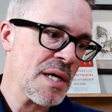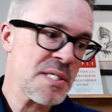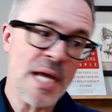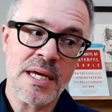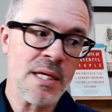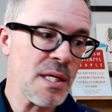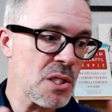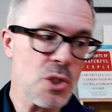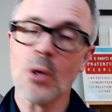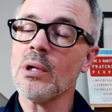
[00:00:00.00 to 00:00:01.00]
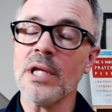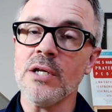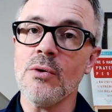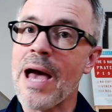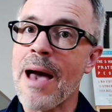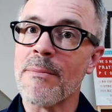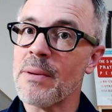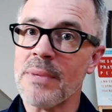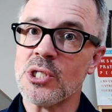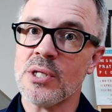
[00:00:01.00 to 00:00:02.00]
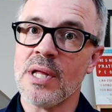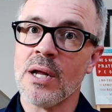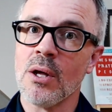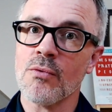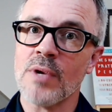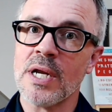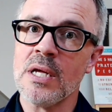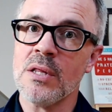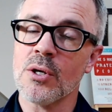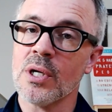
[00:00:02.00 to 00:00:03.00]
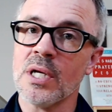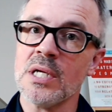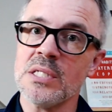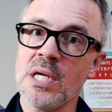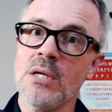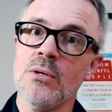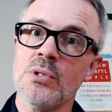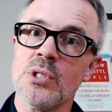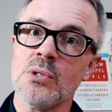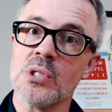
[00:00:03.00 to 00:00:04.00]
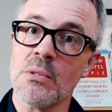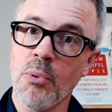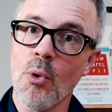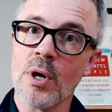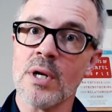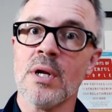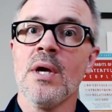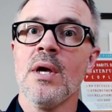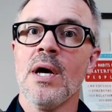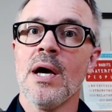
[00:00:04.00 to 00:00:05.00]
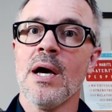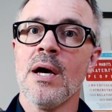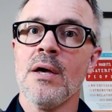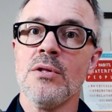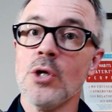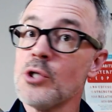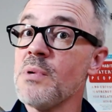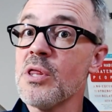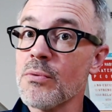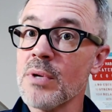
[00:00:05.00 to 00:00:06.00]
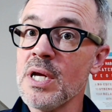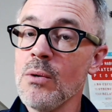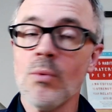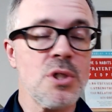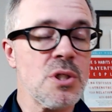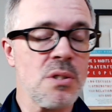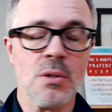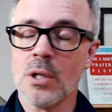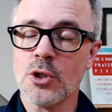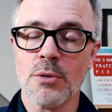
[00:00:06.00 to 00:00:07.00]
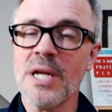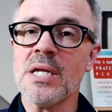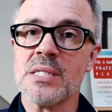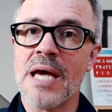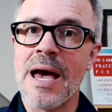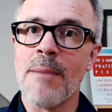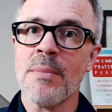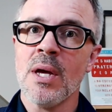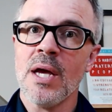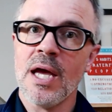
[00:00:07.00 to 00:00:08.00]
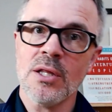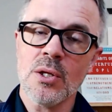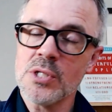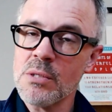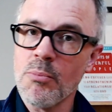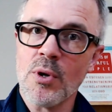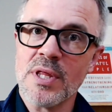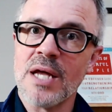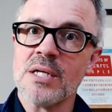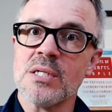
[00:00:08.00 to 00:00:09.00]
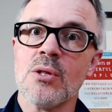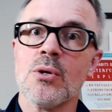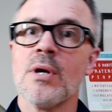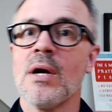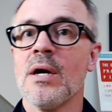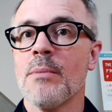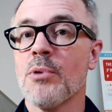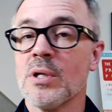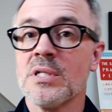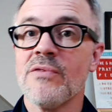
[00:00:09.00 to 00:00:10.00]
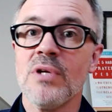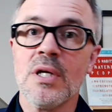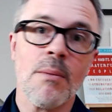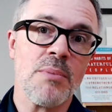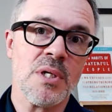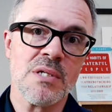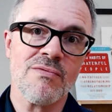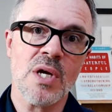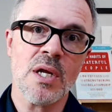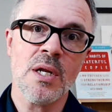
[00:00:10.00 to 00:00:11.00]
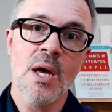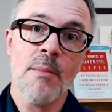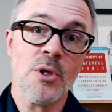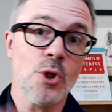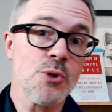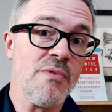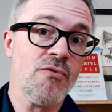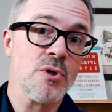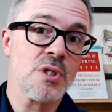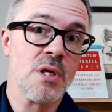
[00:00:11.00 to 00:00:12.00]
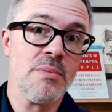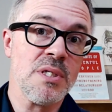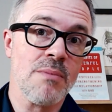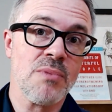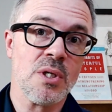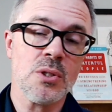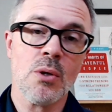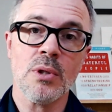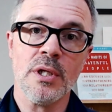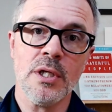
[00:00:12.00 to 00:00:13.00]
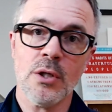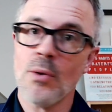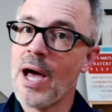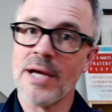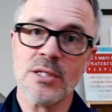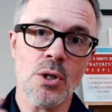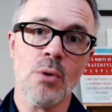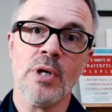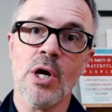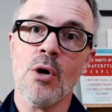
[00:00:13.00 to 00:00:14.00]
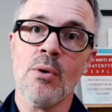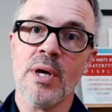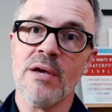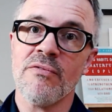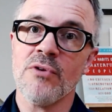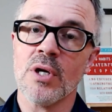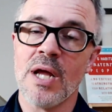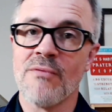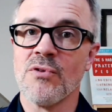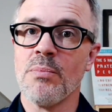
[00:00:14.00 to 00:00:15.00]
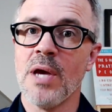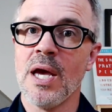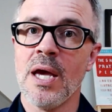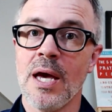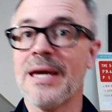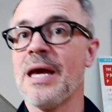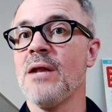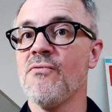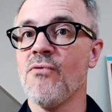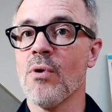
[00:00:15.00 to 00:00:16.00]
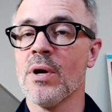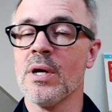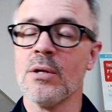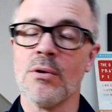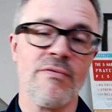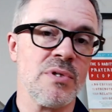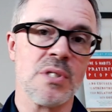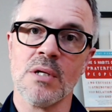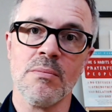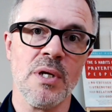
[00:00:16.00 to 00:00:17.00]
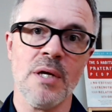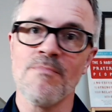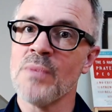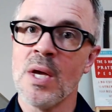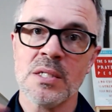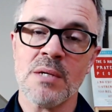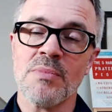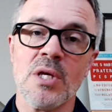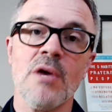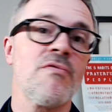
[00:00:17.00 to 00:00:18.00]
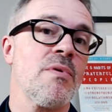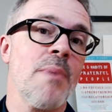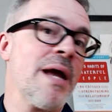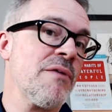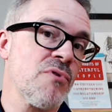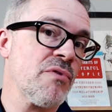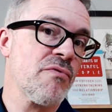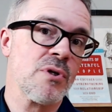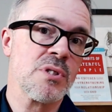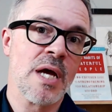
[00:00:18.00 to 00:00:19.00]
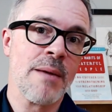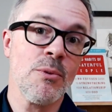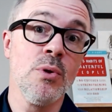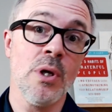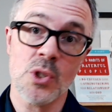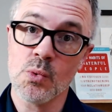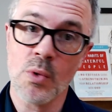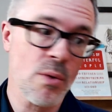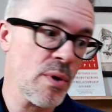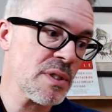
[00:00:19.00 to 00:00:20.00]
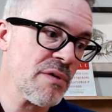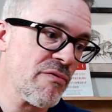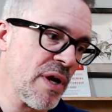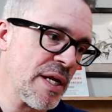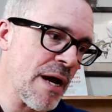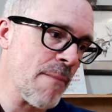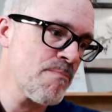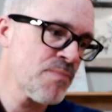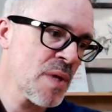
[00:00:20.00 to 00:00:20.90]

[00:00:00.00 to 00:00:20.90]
Second, it's a totally new app. I mentioned that already. They're going to continue to support Nozbe 3, which is a tremendous app, and they'll support that as other productivity companies have done. But Nozbe 4 is going to be something totally new. I don't know if you're going to have to pay again for it or if it's going to be something you have to buy it for the first time. Who knows? We're going to find out.